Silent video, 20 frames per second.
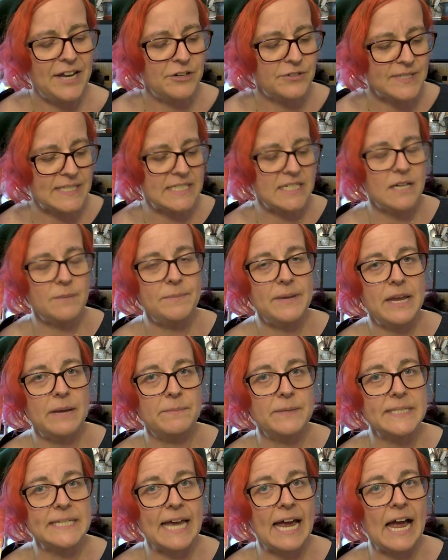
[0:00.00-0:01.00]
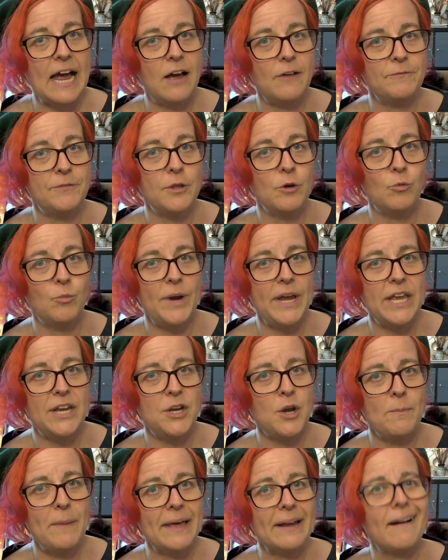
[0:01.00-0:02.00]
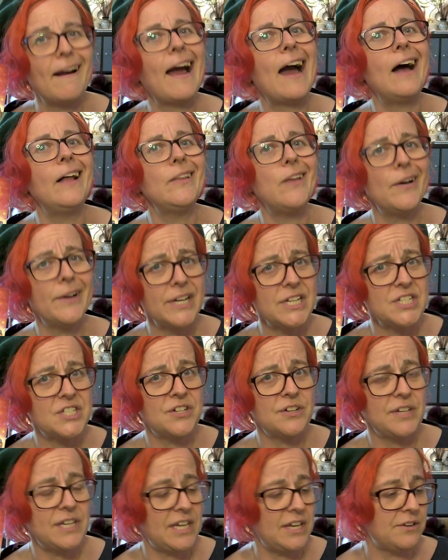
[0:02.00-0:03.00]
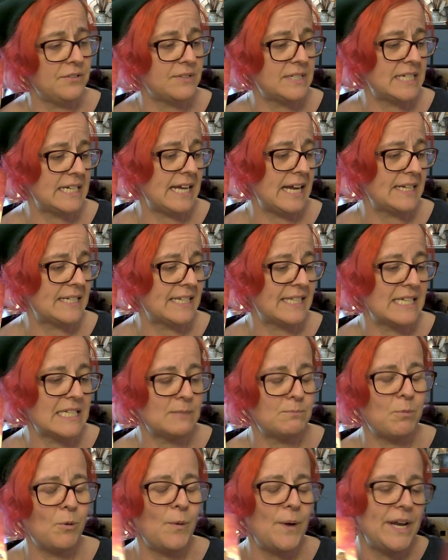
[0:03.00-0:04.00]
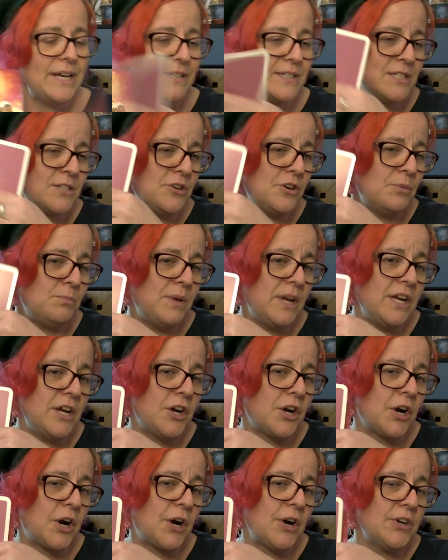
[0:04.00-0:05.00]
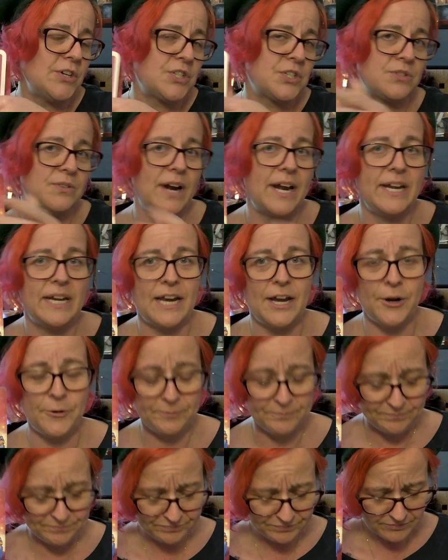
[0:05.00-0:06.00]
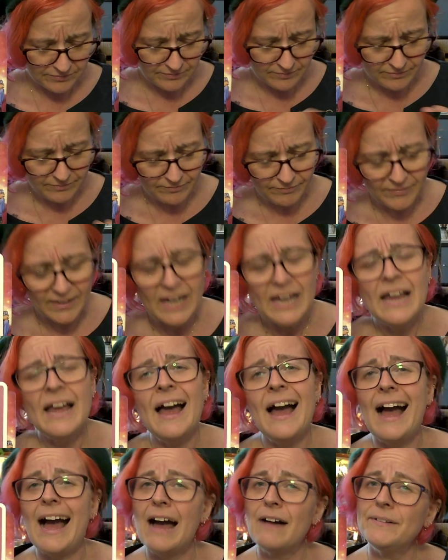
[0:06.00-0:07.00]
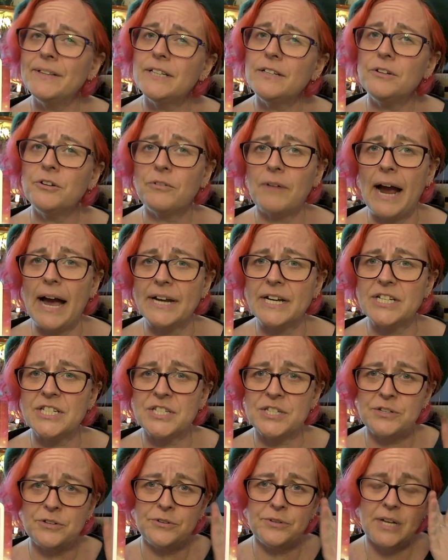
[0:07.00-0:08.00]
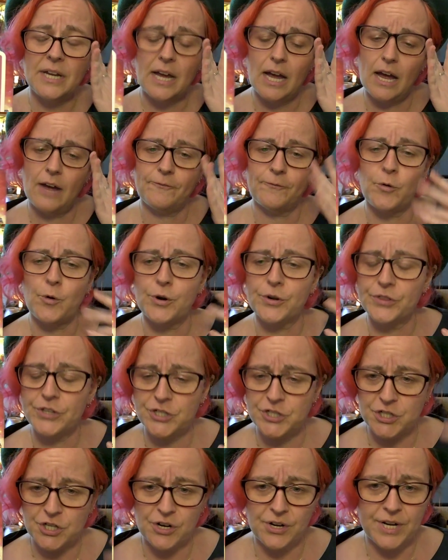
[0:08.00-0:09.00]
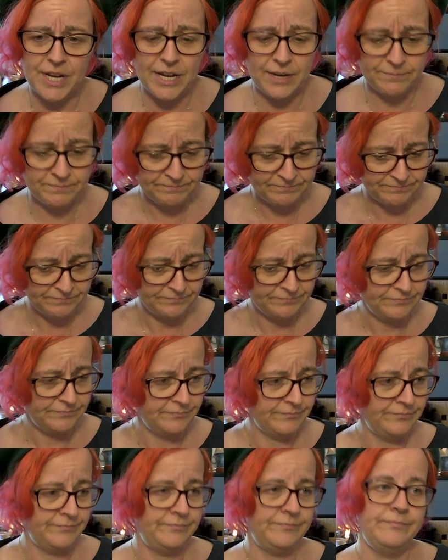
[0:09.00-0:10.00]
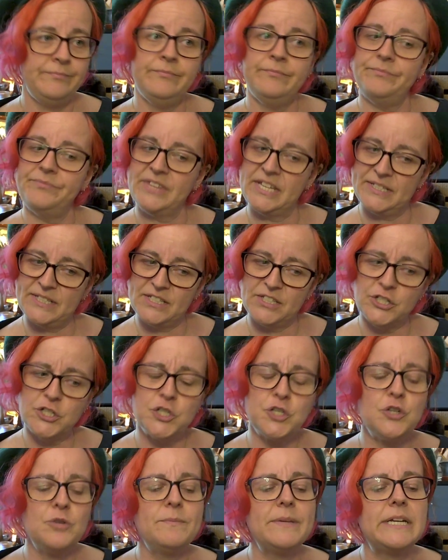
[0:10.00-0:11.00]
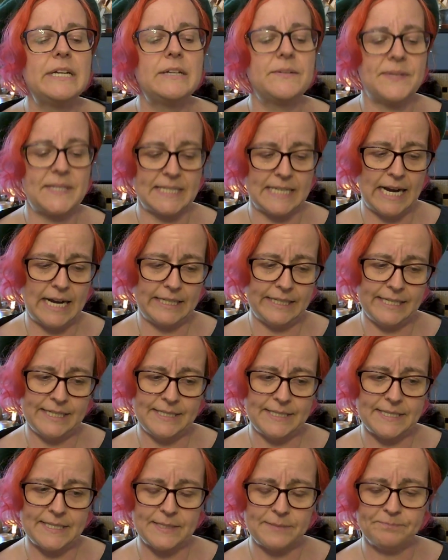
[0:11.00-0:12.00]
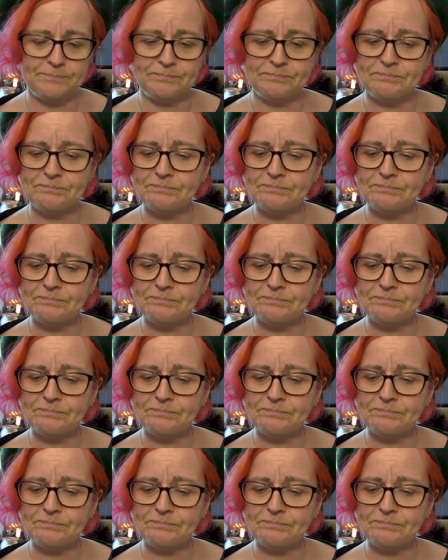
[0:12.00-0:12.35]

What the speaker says: and you'll still be able to have the win no matter how long it took you to get to this point. So you're being encouraged right now. Have a little gratitude for the journey. This is the 2 minute of silence.